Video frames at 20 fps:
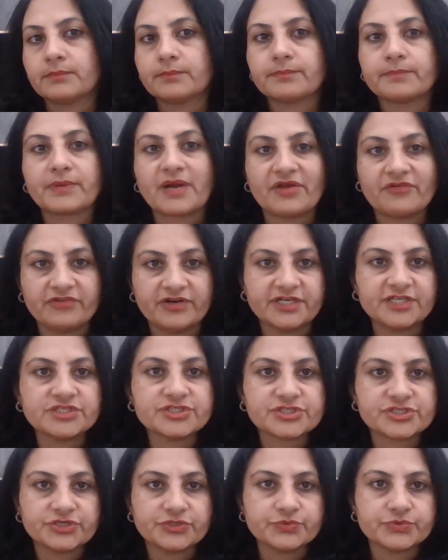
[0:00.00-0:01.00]
private
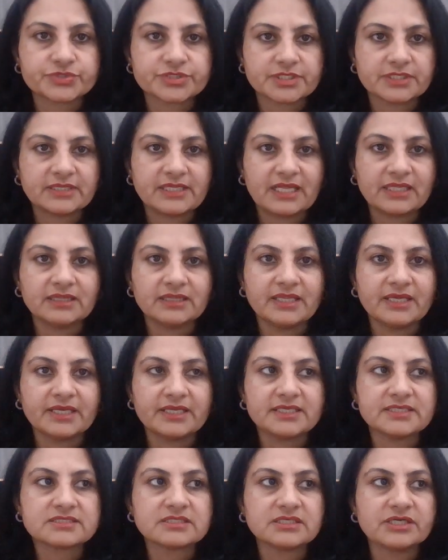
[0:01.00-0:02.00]
institution, then there
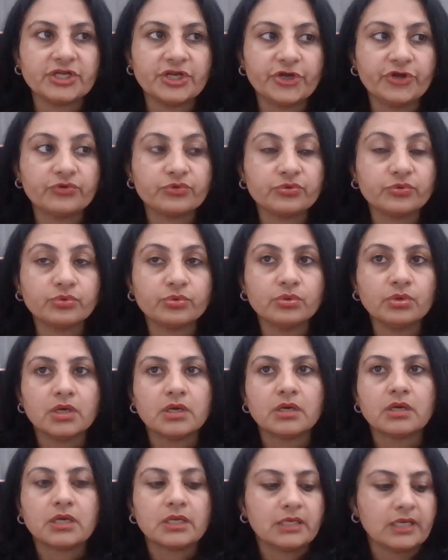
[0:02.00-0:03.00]
is need to,
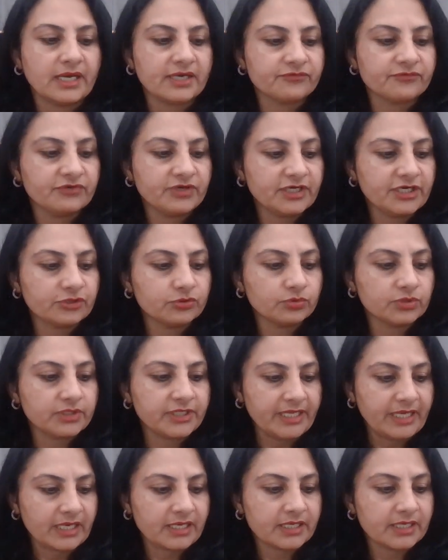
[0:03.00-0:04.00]
like we need to
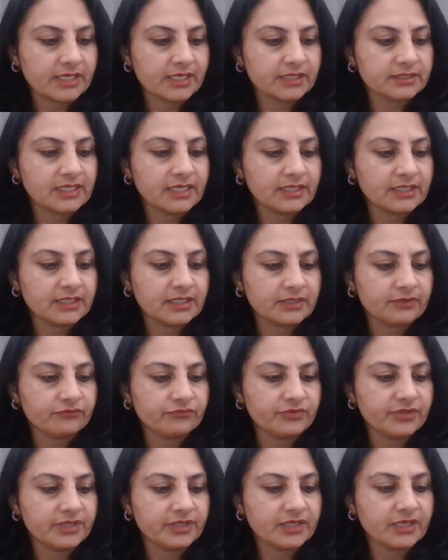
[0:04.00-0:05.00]
take care that
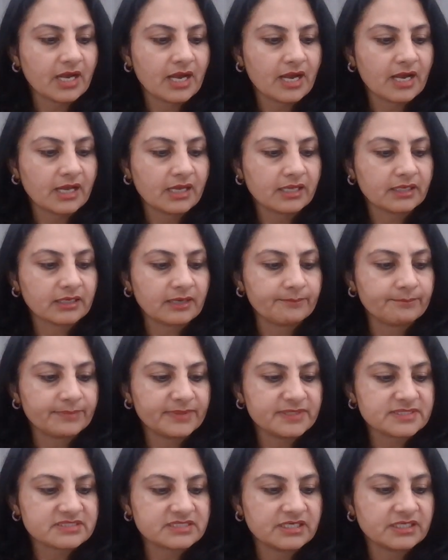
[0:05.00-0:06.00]
we are
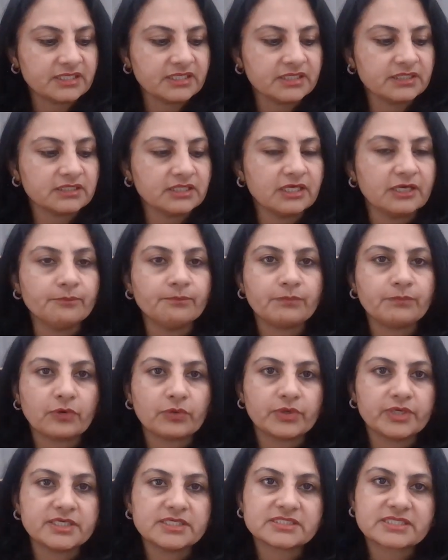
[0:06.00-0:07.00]
compensating the
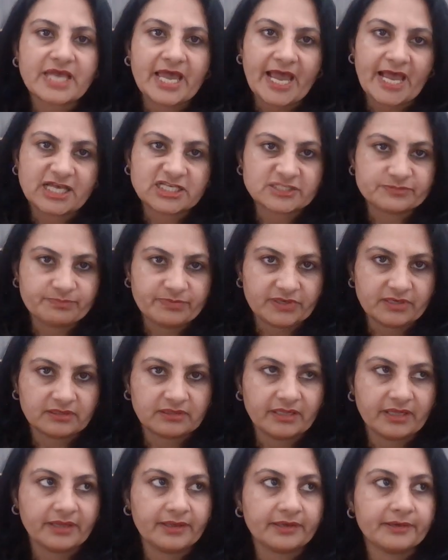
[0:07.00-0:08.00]
employees as per
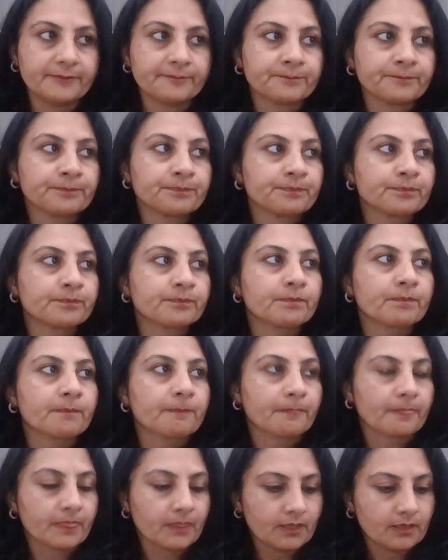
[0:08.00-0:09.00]

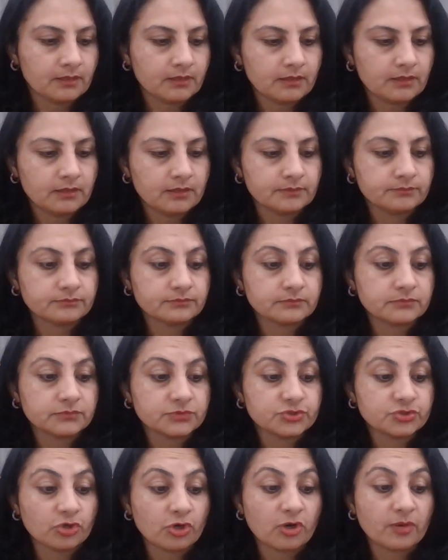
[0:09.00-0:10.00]
their
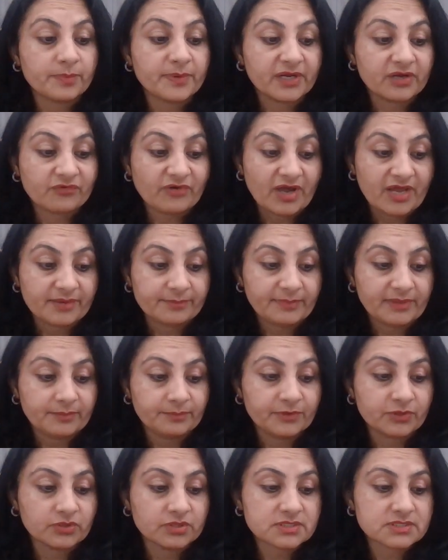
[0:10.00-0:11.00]
job requirement.
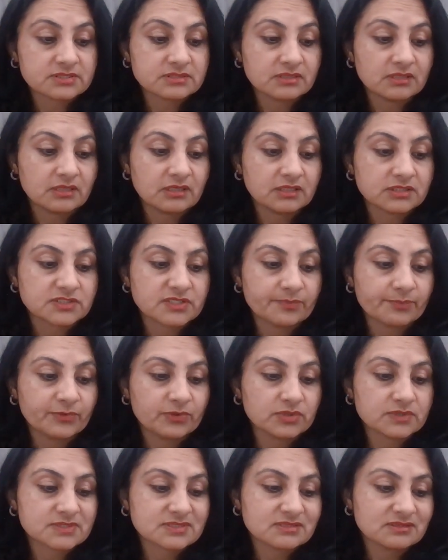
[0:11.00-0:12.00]
Because
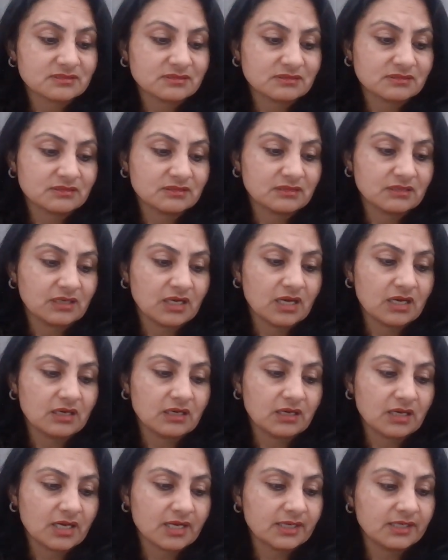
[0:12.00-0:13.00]
suppose
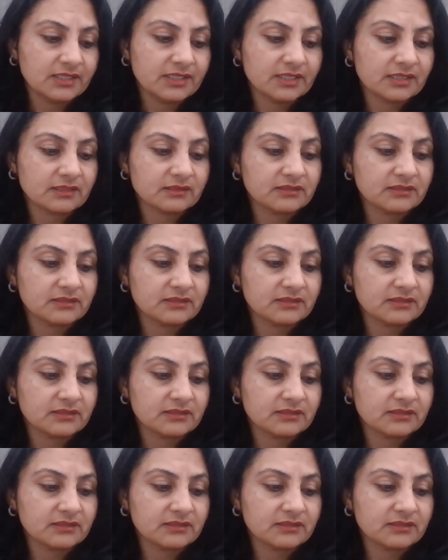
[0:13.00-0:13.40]
earlier